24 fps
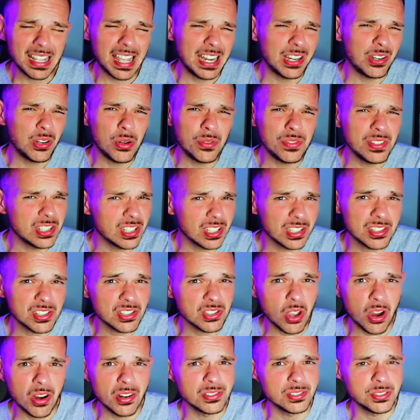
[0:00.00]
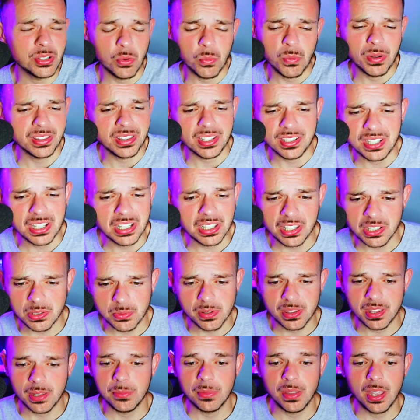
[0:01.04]
I don't know if he's going to start or what the deal is
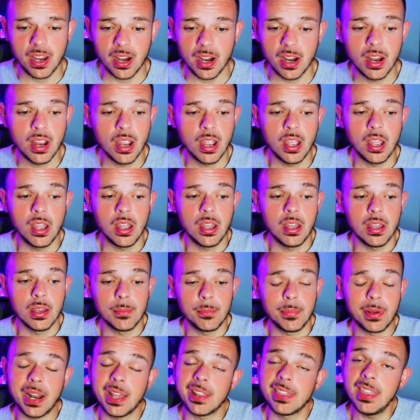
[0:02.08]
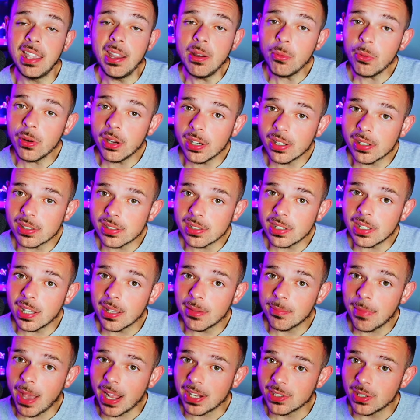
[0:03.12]
with him there. But I think we're going to see
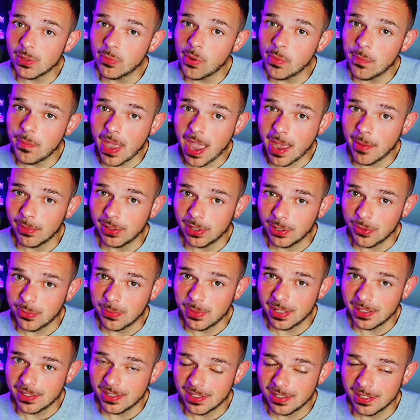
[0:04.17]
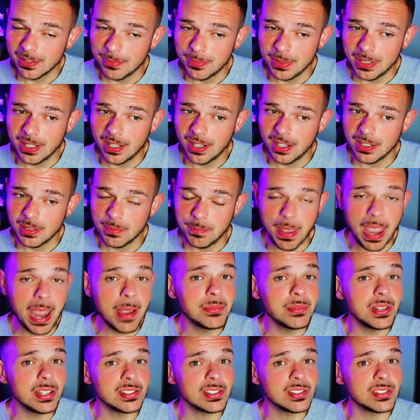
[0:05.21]
him match up with Bam a little bit because
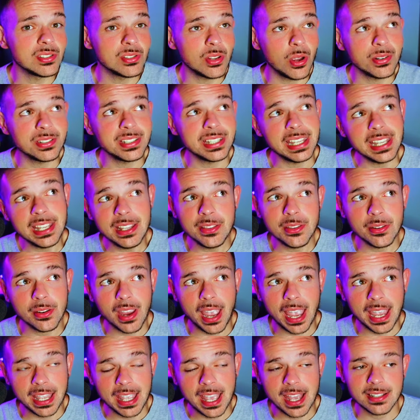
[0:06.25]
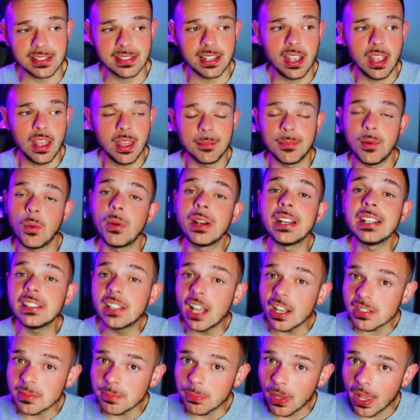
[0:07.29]
Bam doesn't start either, I guess. But when he
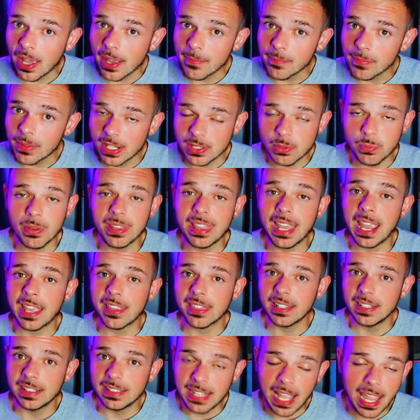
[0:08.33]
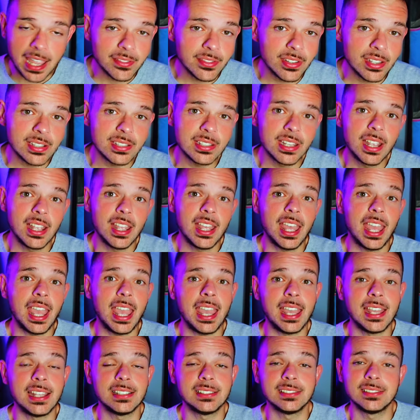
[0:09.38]
does play, it's with Anthony Davis,
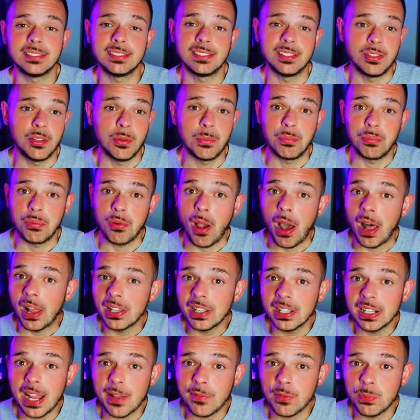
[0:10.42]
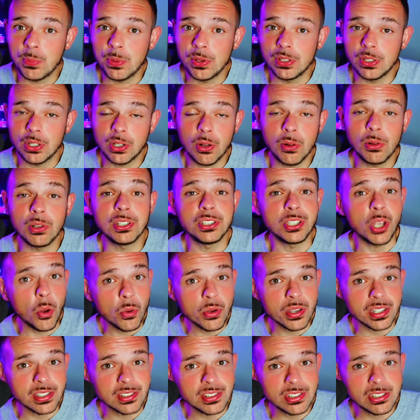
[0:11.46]
and they're probably going to have to put Nikola
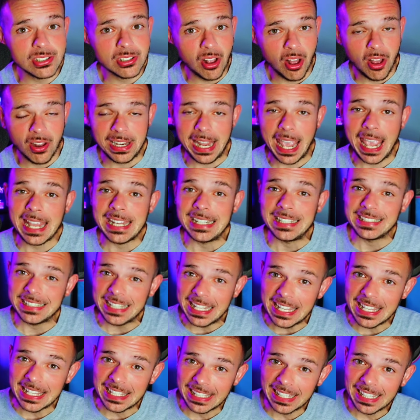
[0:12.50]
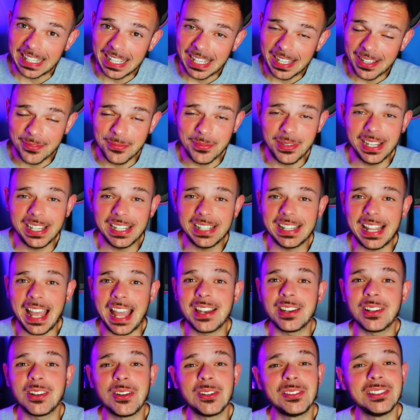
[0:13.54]
Jokic on AD, meaning
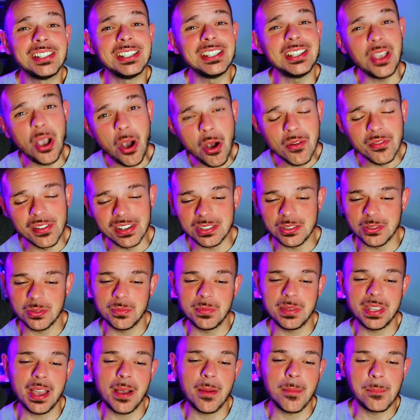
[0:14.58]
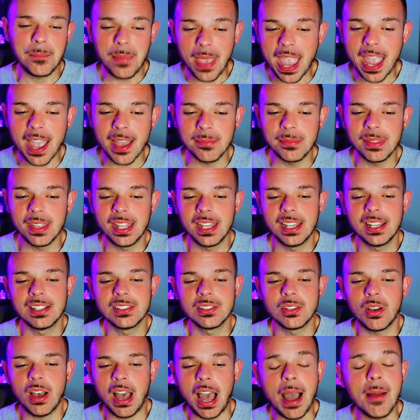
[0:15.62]
that Nikola Jovic will be on Bam.
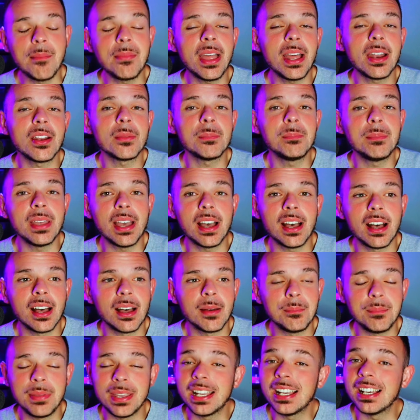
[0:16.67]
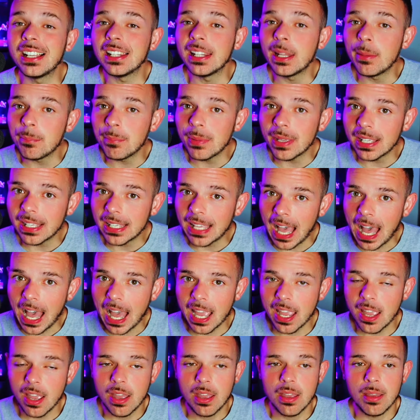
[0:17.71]
So I'm not a big Olympic
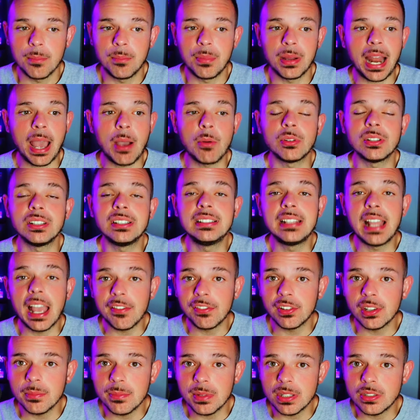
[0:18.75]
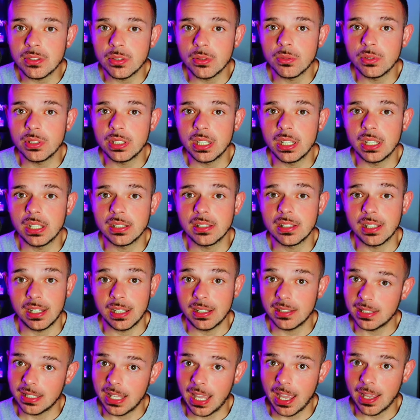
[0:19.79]
guy, but I will definitely be tuned in to
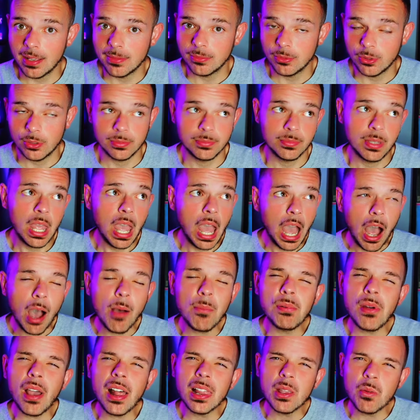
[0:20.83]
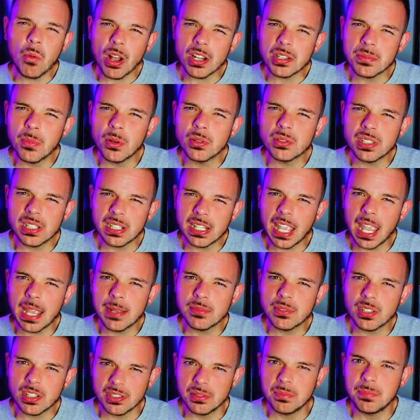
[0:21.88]
this game. Well, I'll probably watch most of the
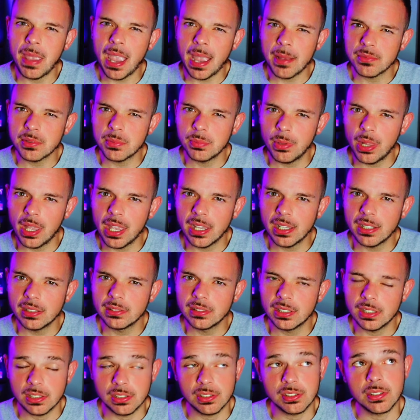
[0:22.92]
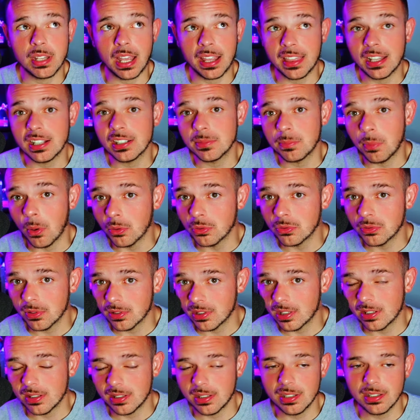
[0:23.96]
games because Bam's playing, and I think
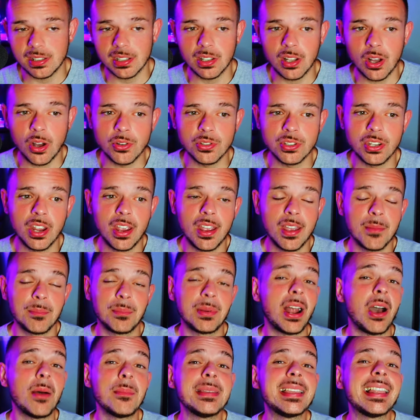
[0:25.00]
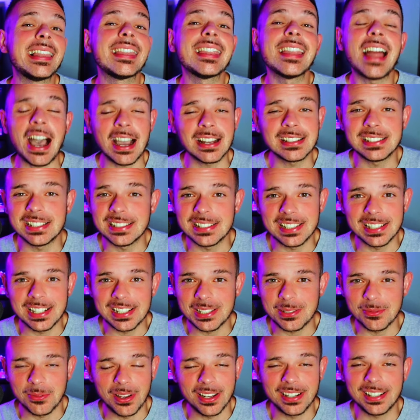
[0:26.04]
Spoelstra's an assistant coach, but I'll be locked into
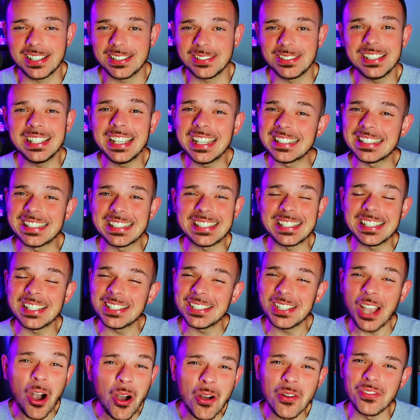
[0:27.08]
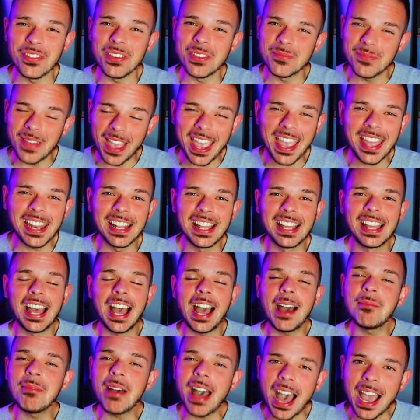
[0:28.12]
this one because you get to see Jovi, man.
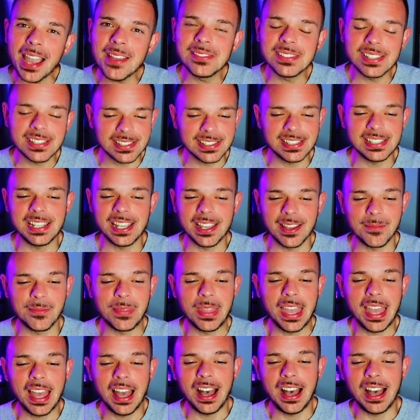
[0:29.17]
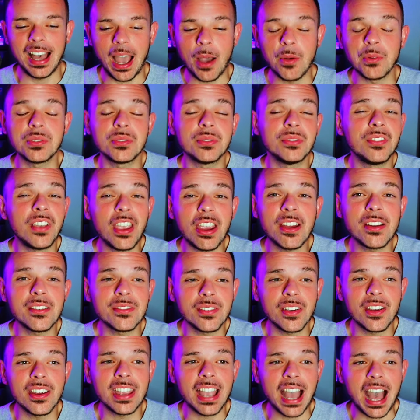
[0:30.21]
I'm hyped to see him. I was very,
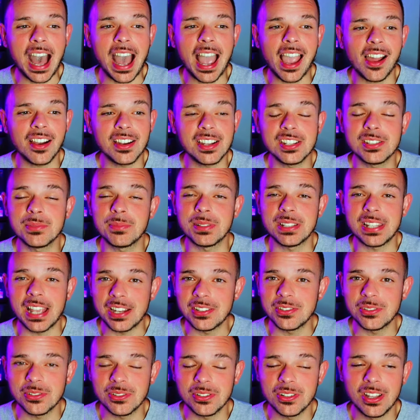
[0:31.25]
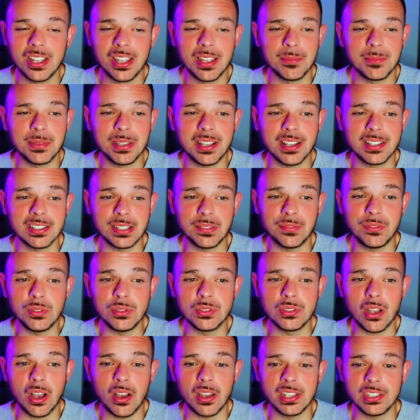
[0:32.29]
very high on his potential because if you
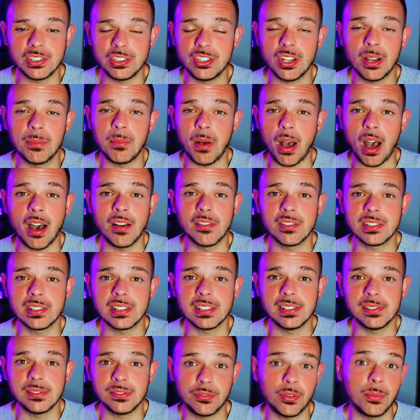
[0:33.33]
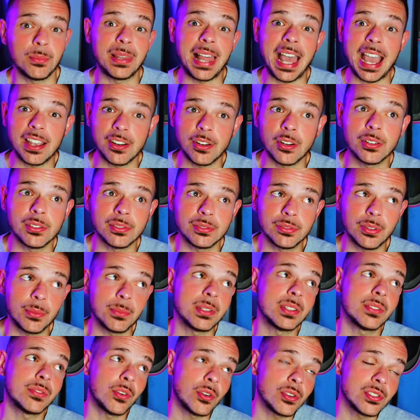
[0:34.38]
saw his jump, obviously, from
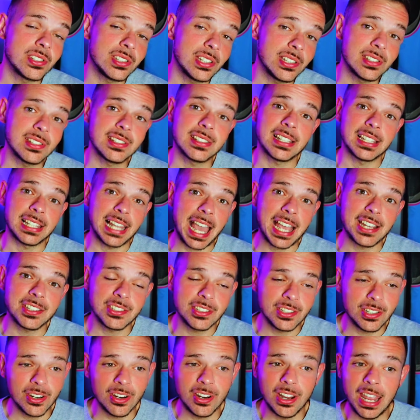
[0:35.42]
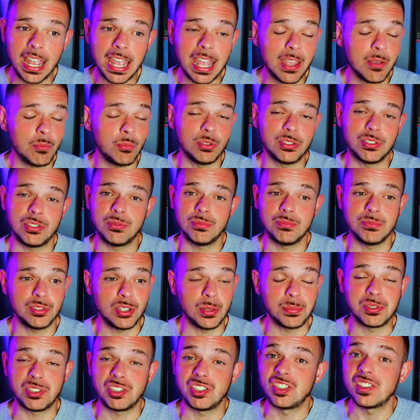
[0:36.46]
his first season to last year, it was
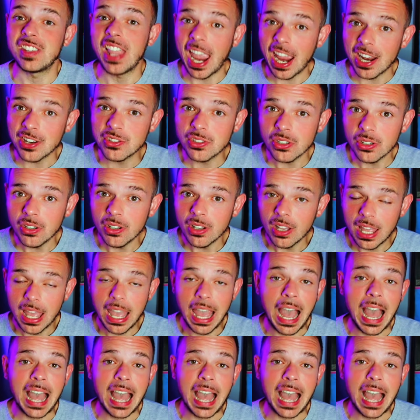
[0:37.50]
substantial.